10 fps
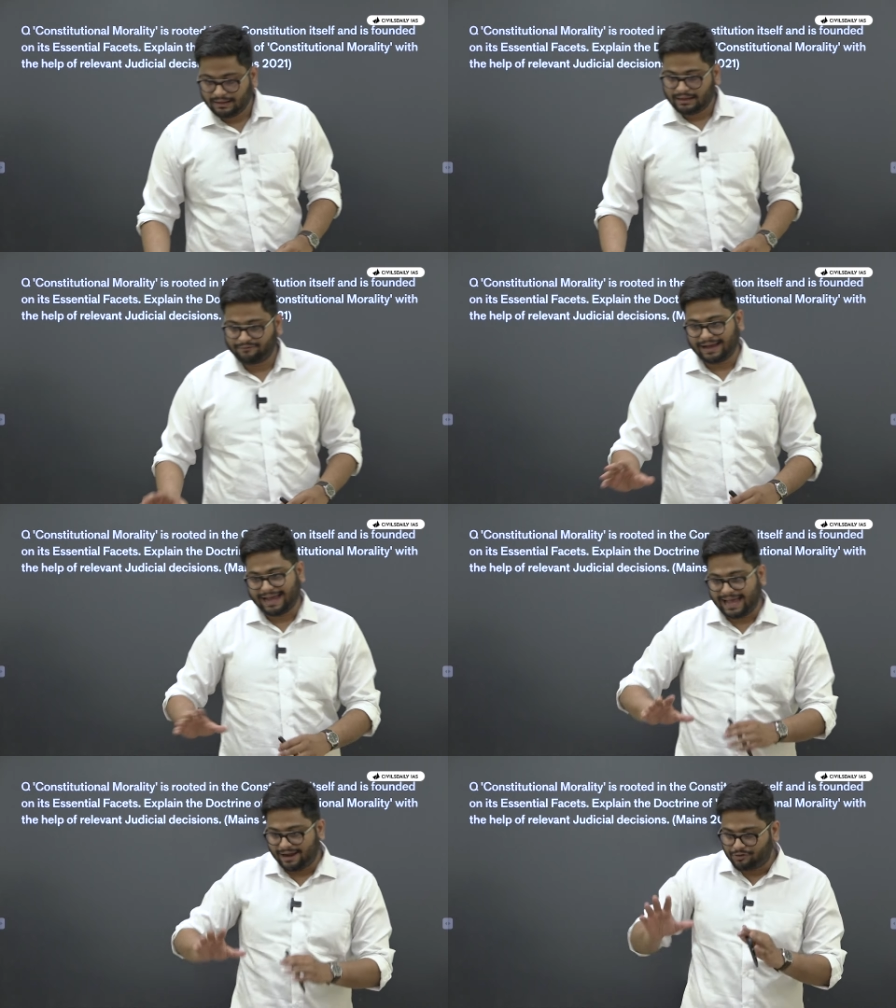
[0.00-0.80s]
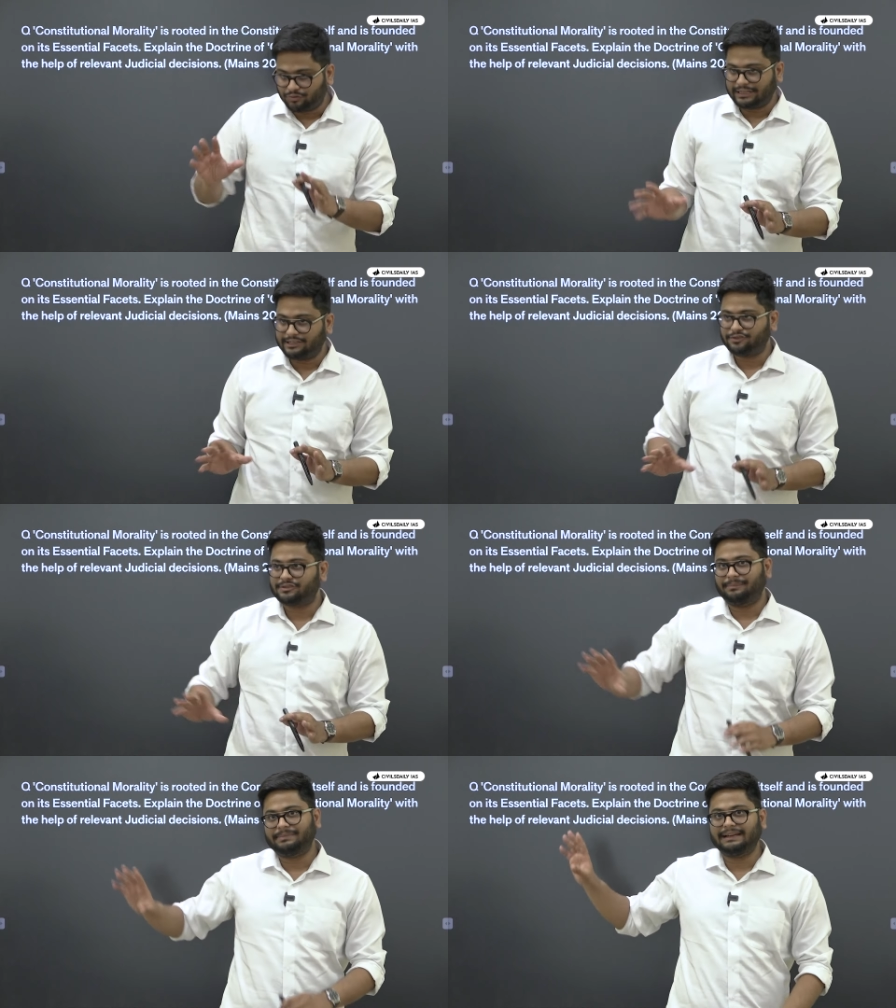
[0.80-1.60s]
If I have to teach you
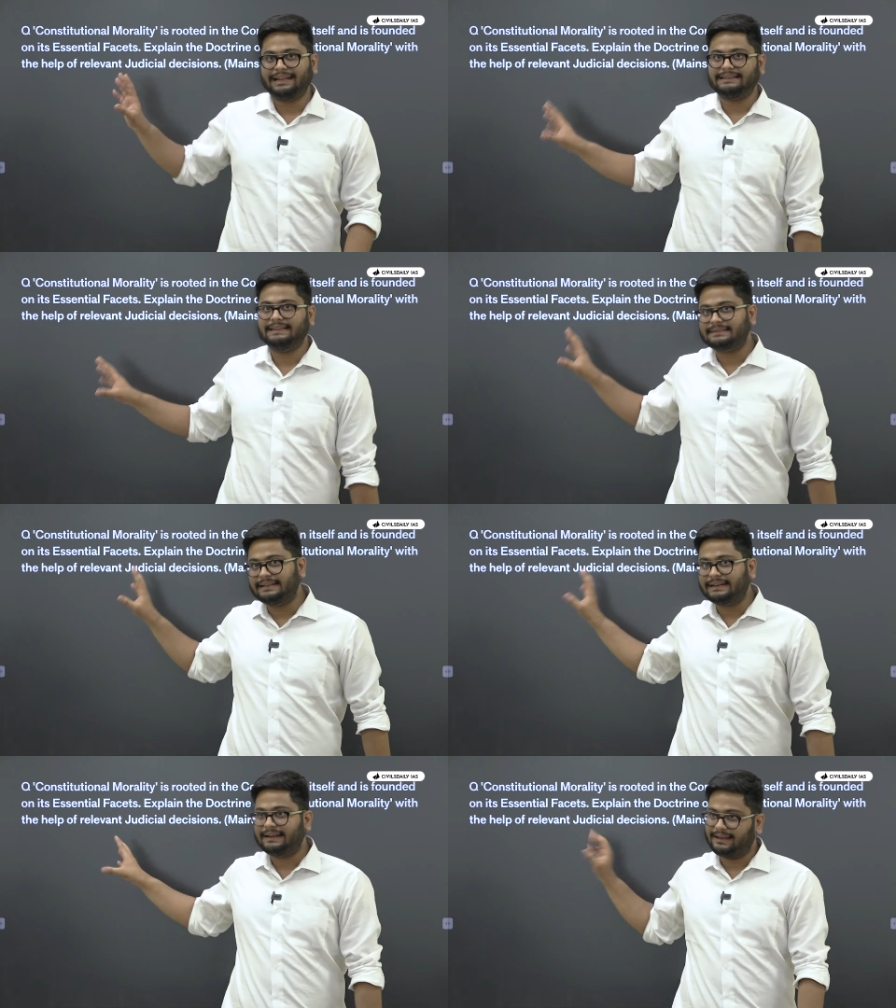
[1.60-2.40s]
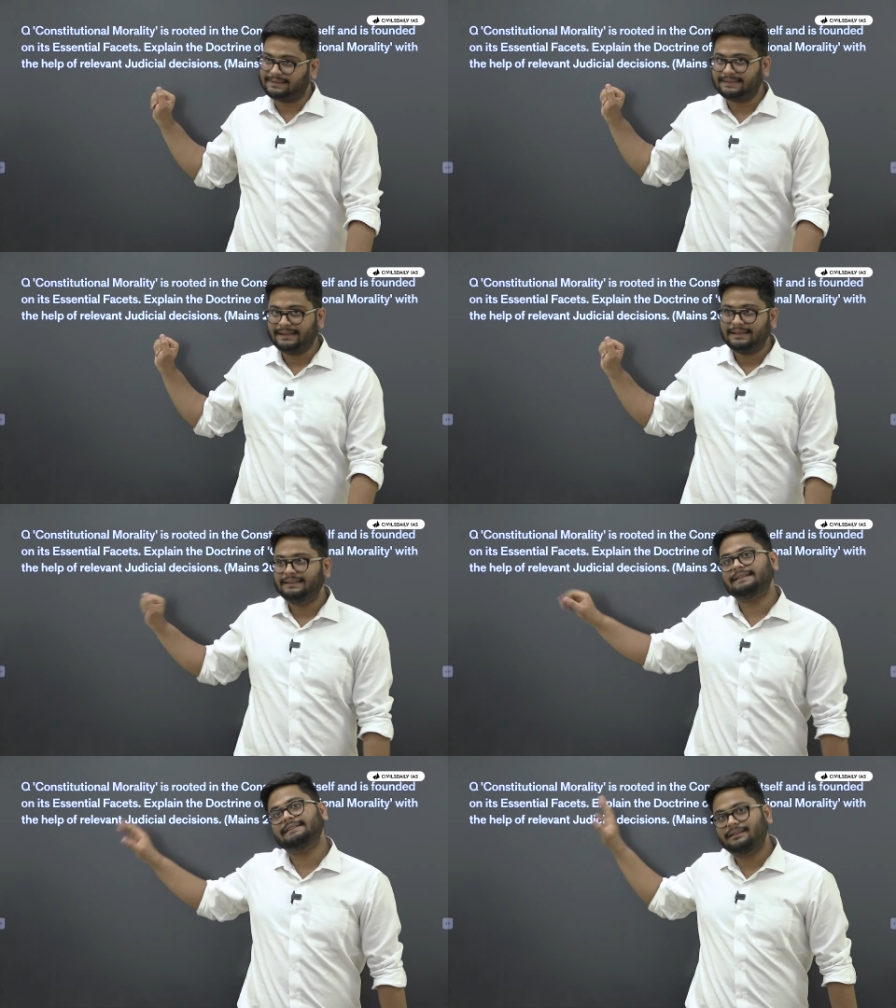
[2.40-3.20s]
something like this in class,
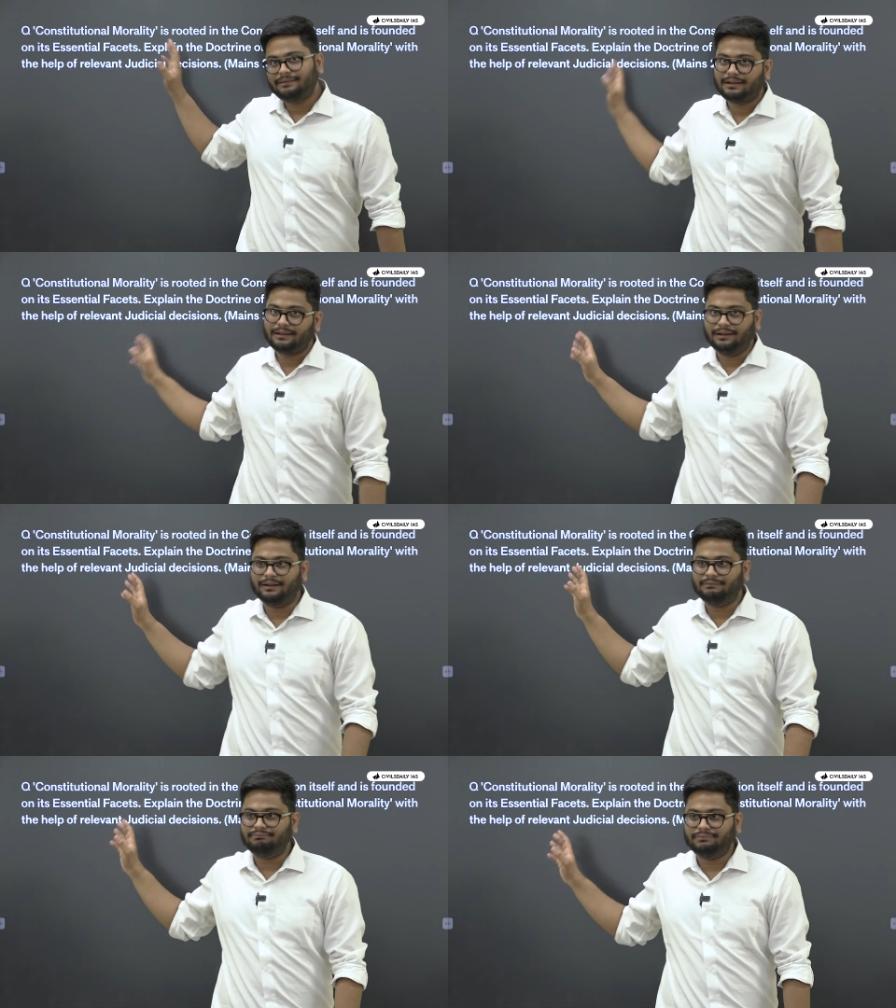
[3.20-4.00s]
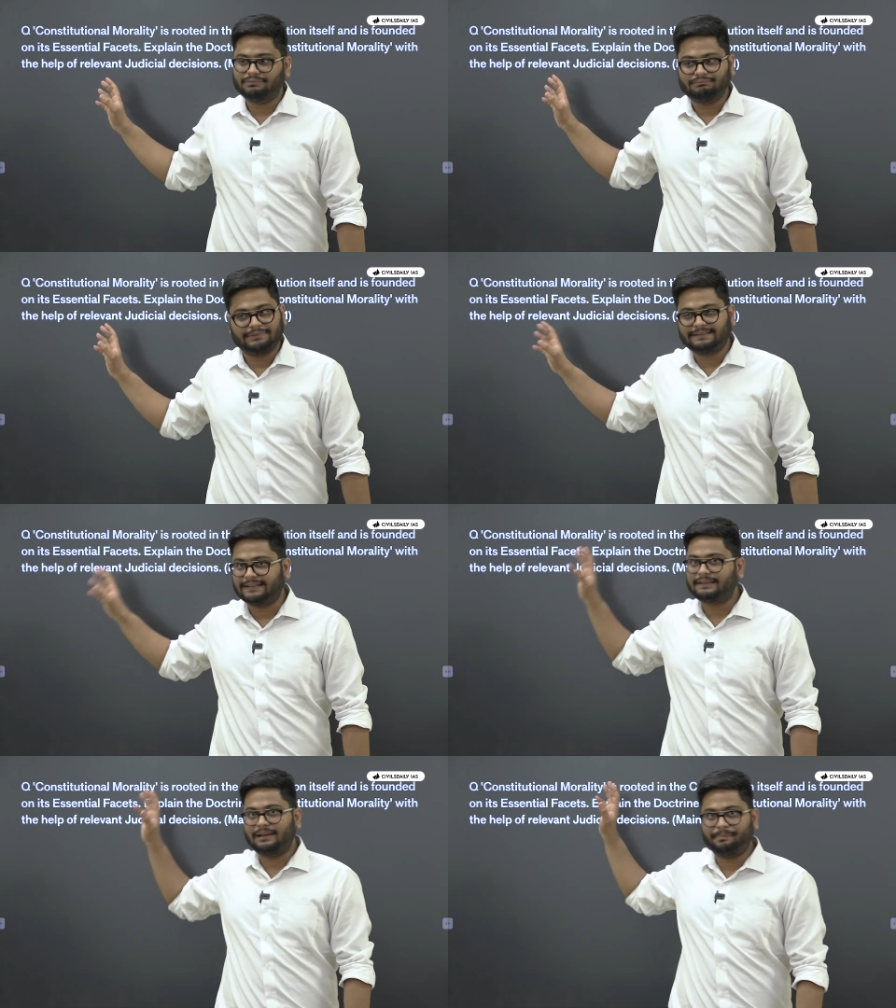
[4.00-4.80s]
this is, uh, this
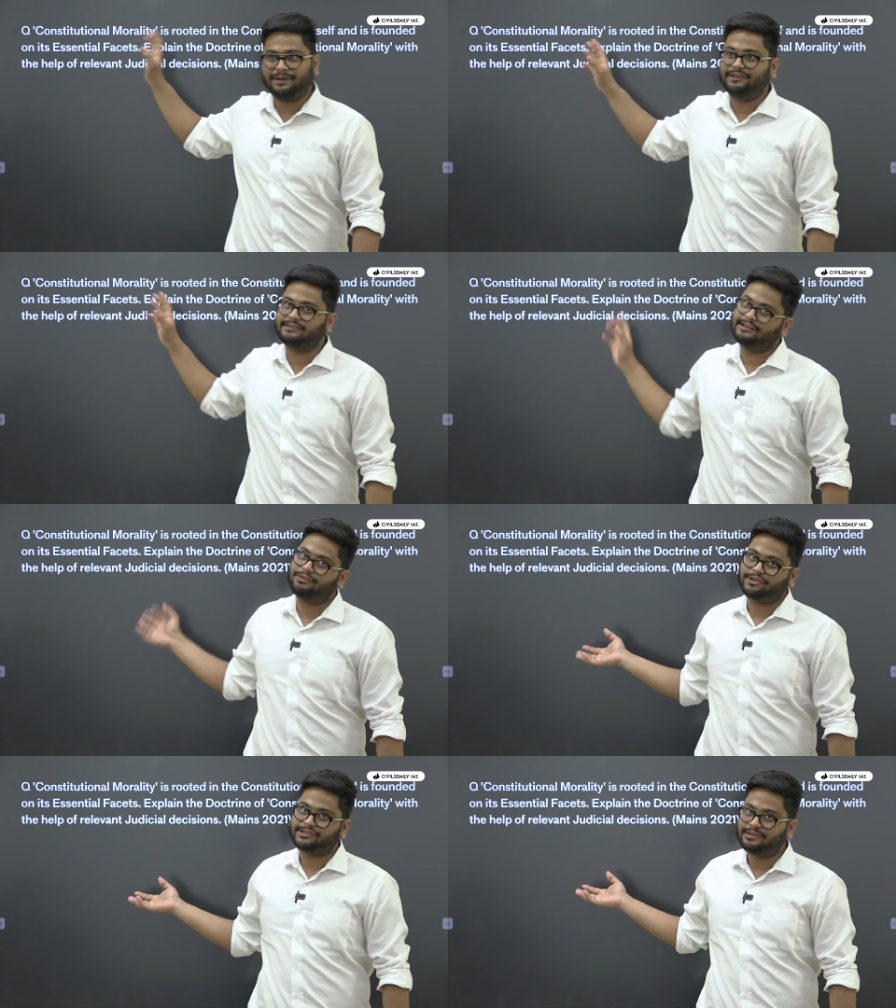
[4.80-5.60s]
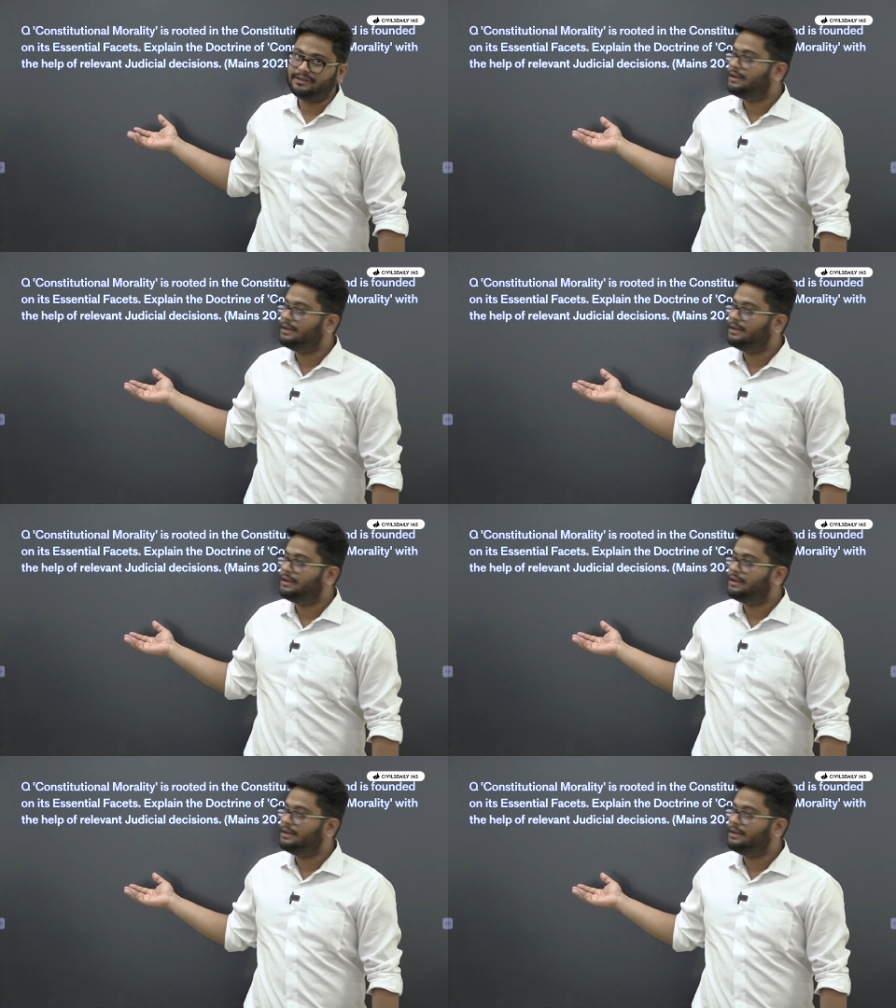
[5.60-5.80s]
is a previous year question.